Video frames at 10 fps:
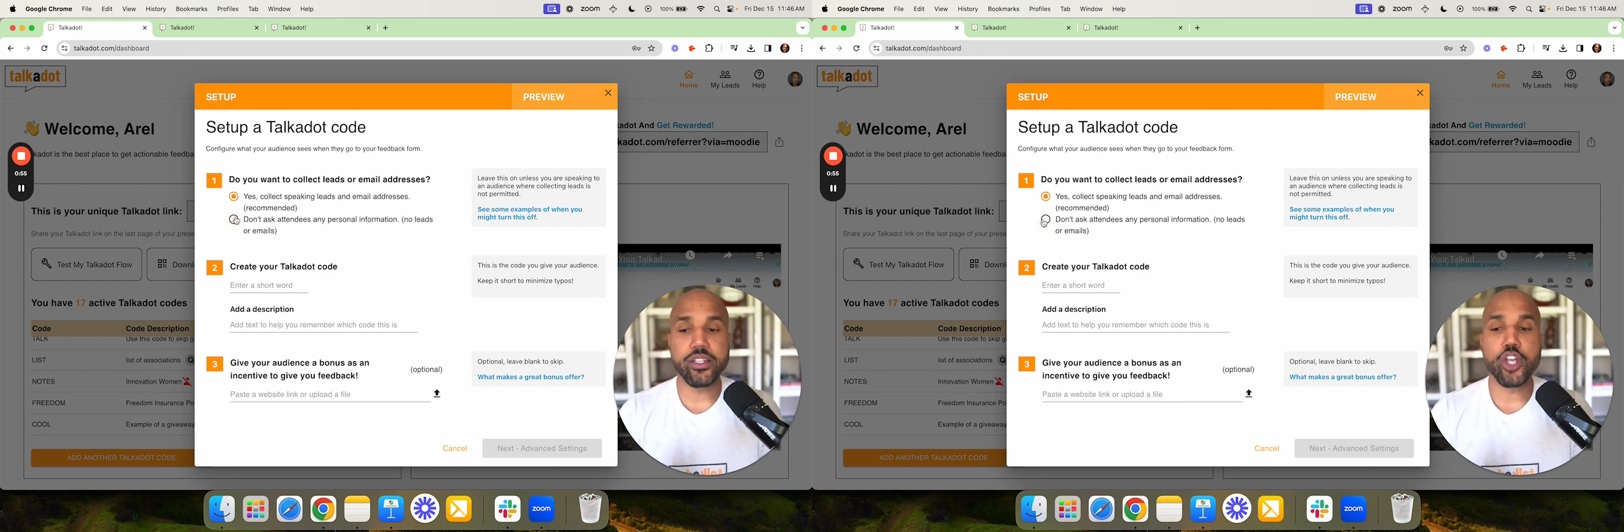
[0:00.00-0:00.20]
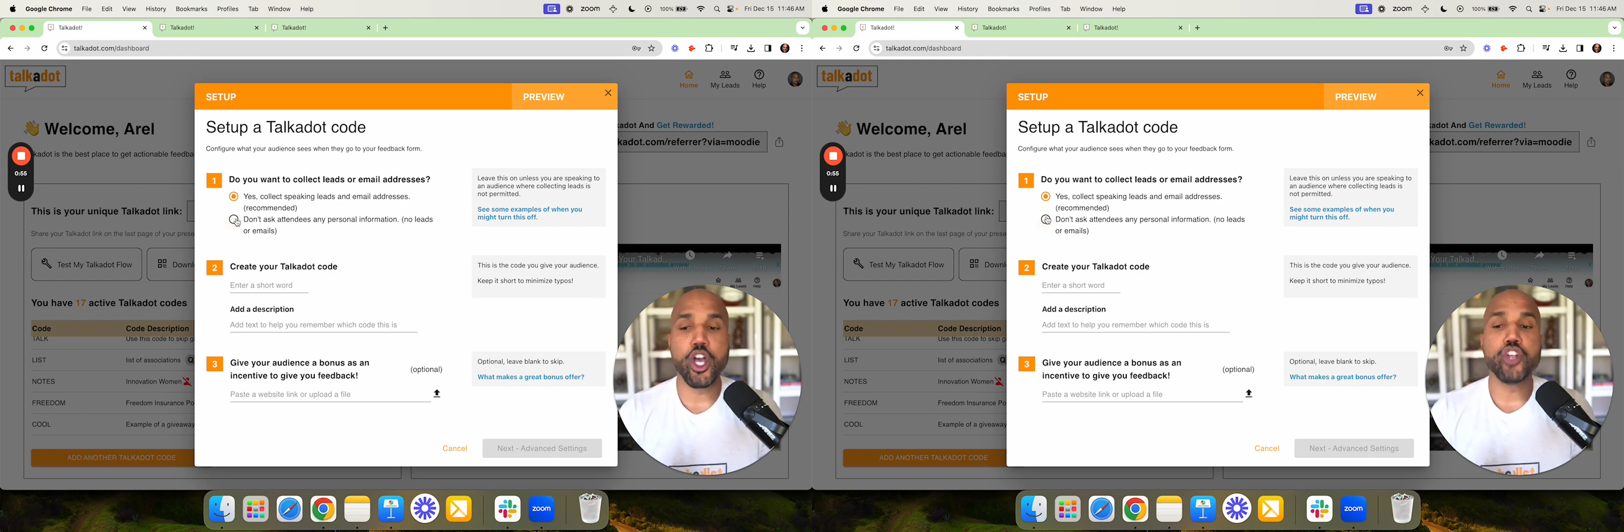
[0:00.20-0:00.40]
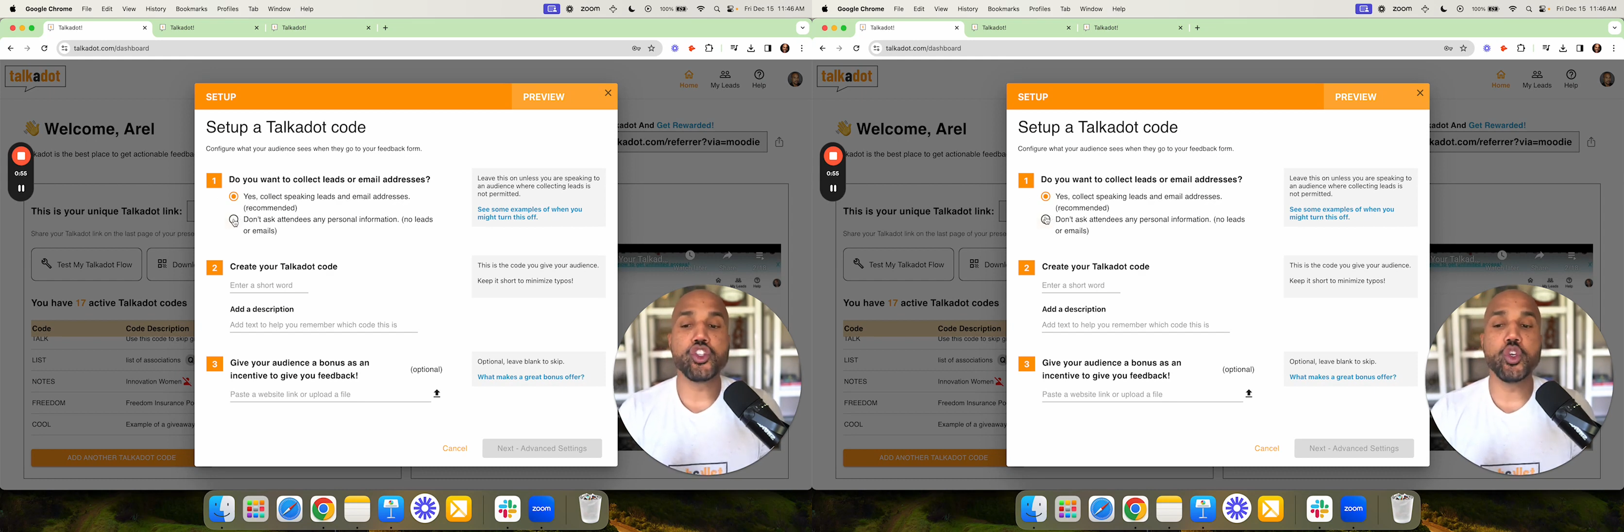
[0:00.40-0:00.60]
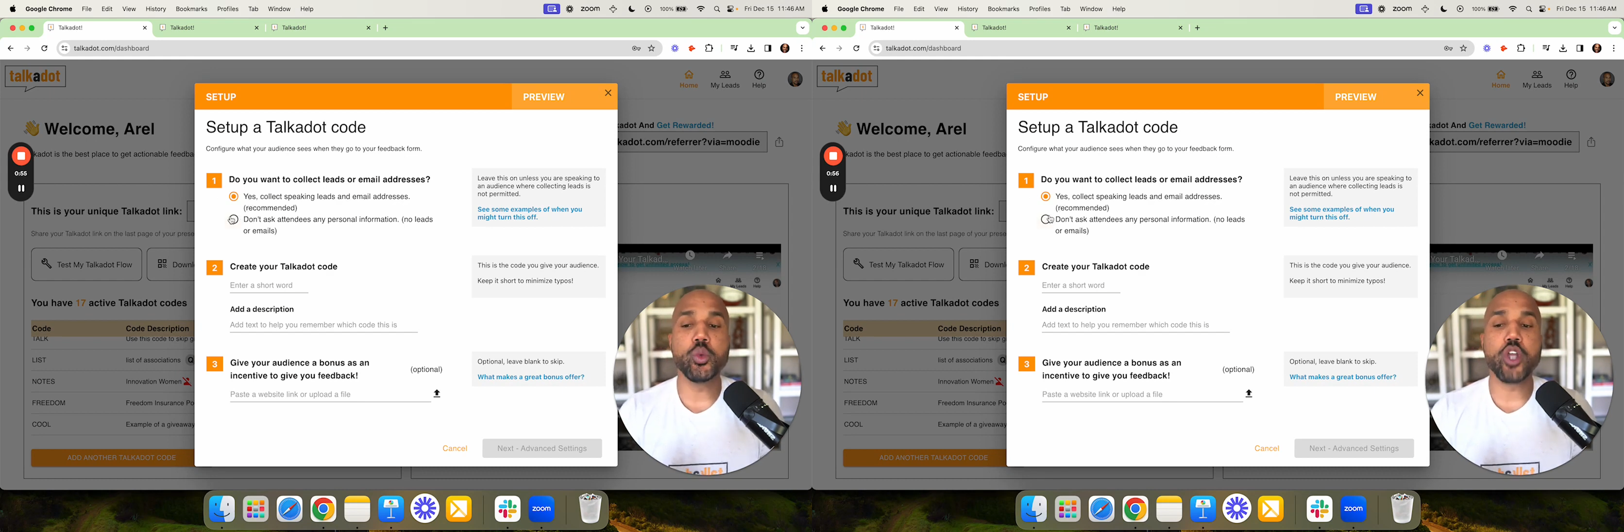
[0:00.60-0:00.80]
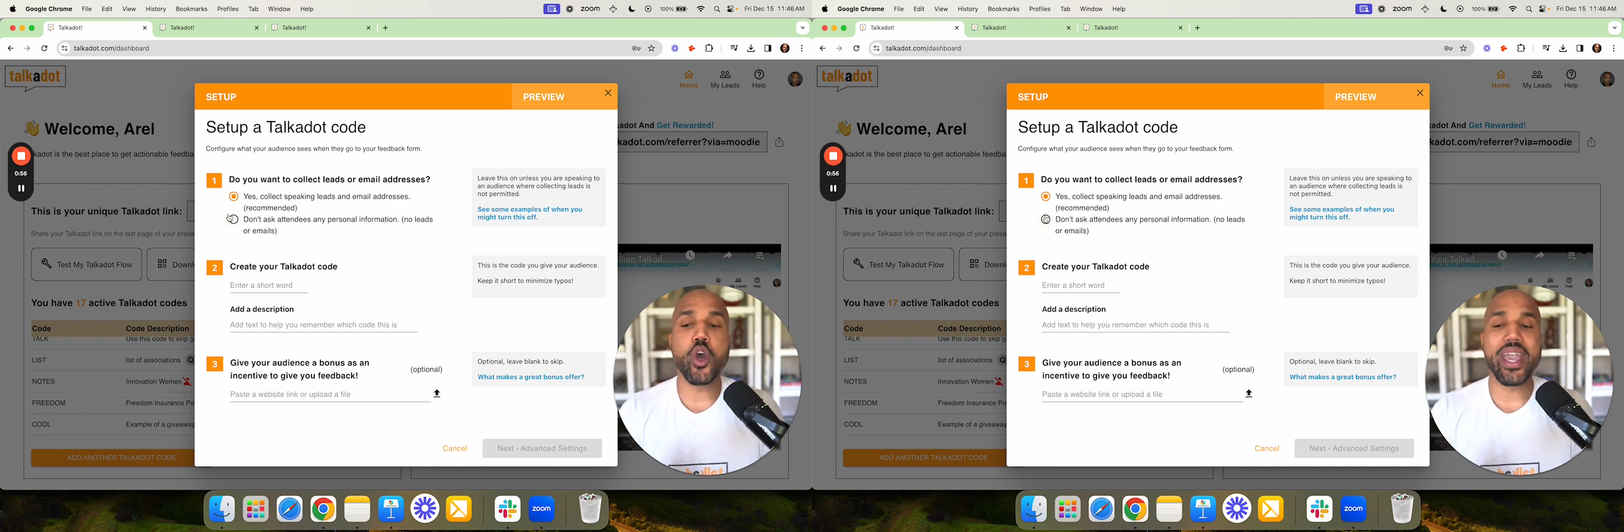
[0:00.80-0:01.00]
so you would go
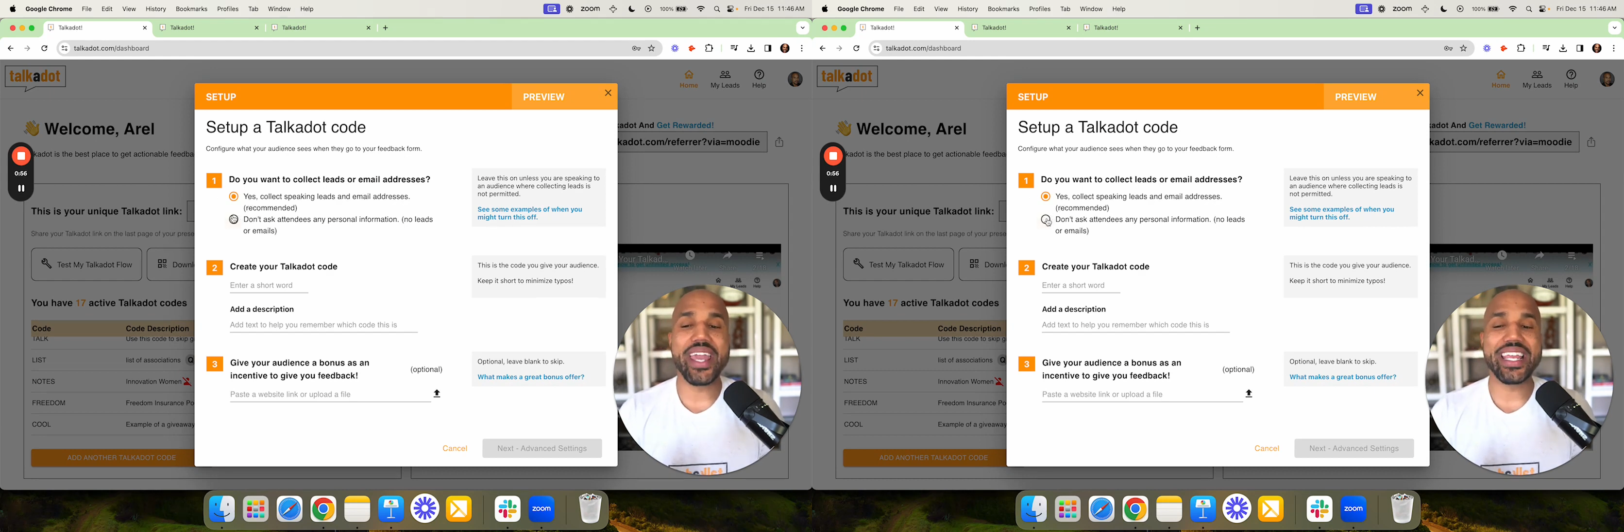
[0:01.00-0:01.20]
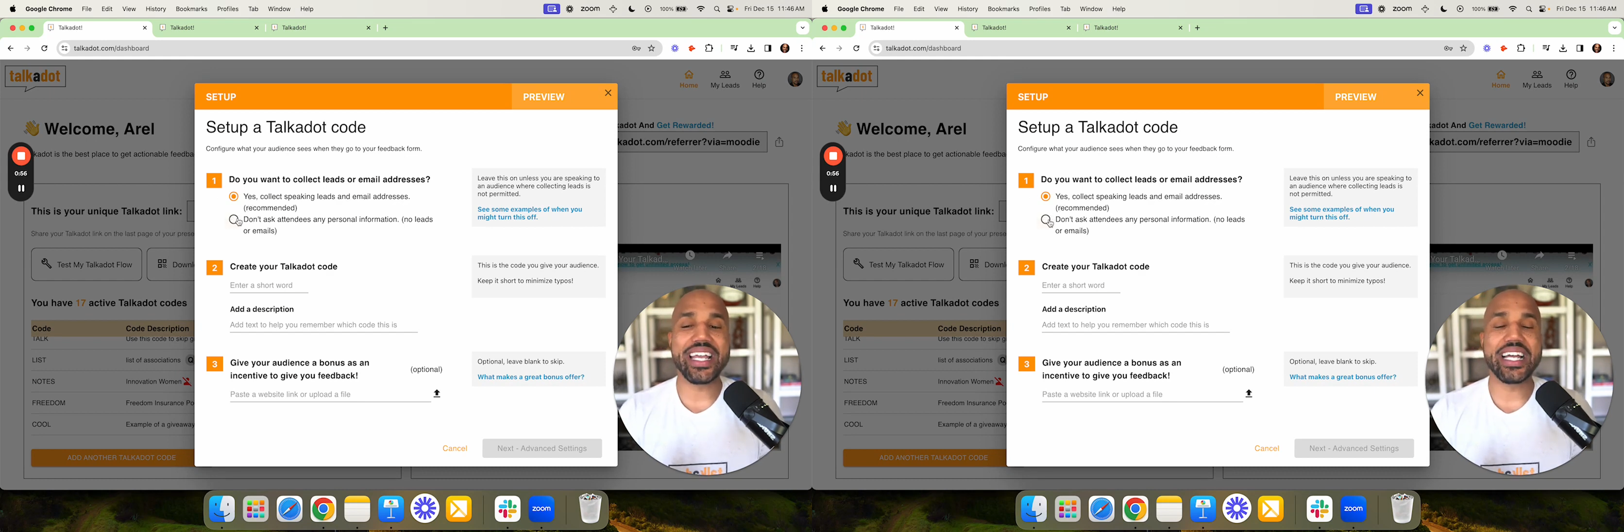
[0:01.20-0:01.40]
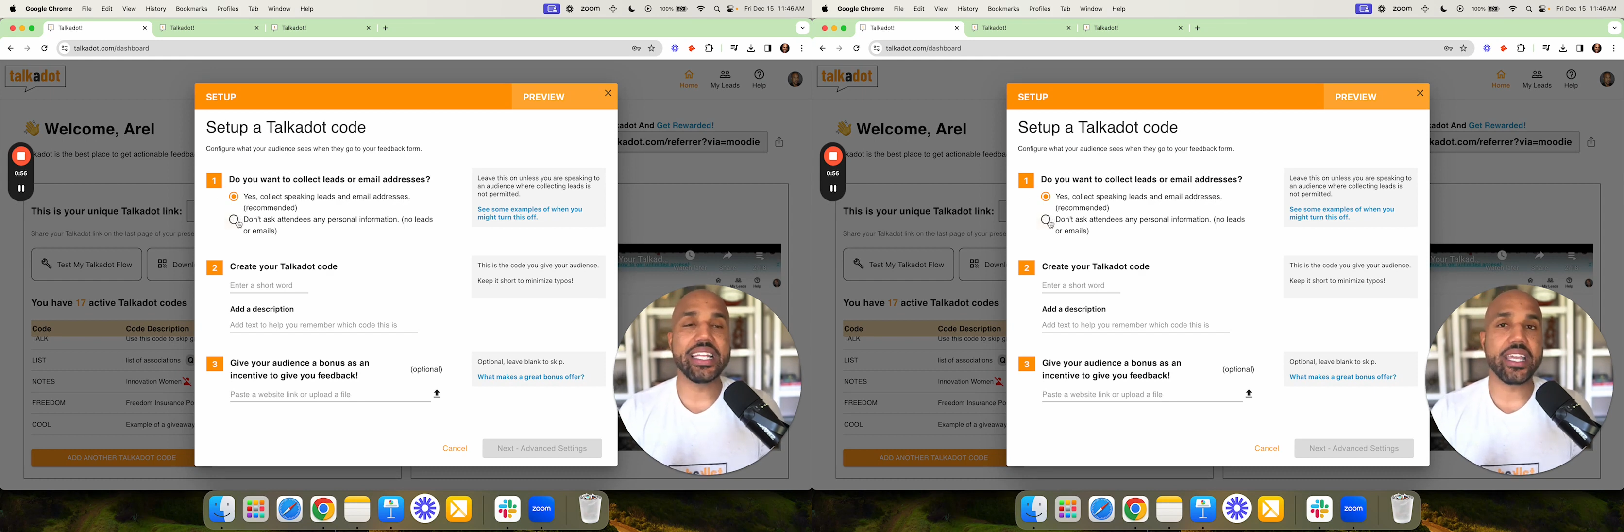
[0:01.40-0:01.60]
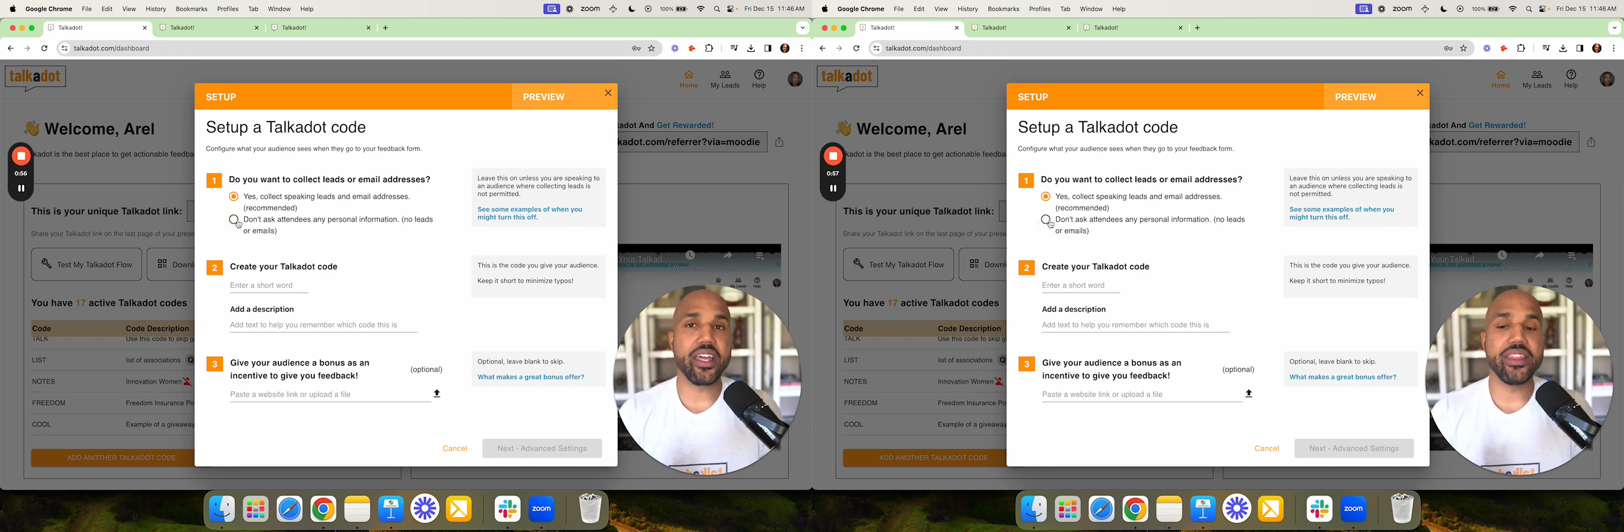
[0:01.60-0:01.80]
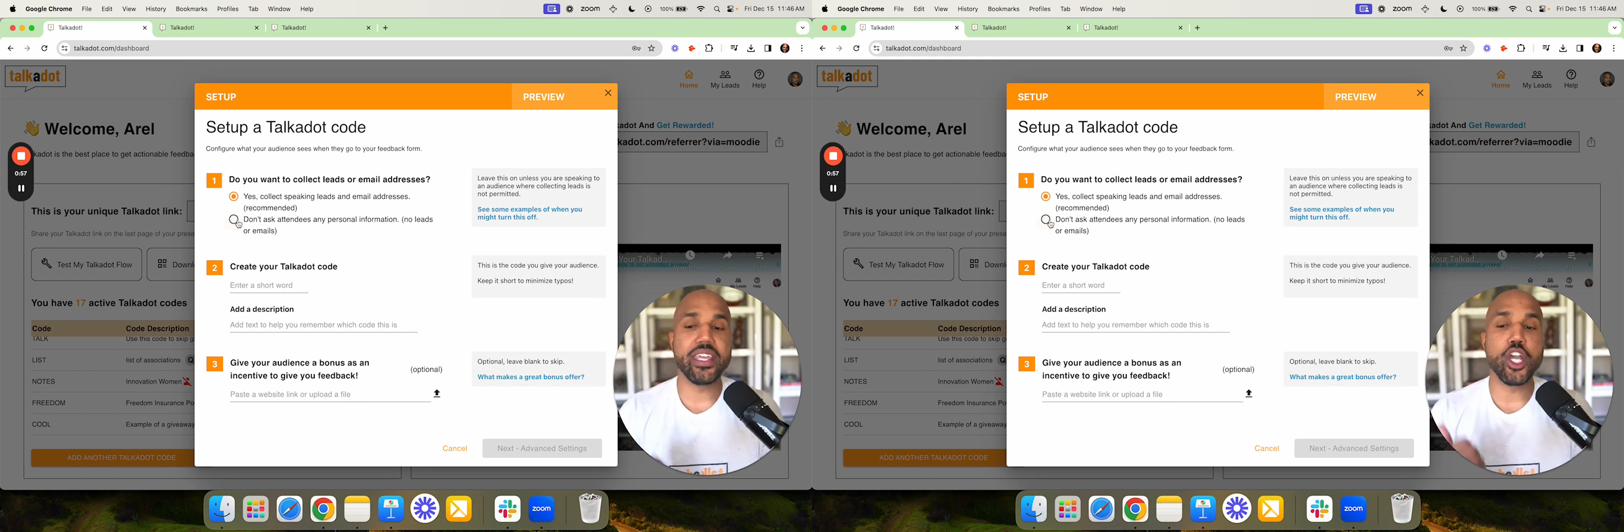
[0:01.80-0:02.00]
ahead and click the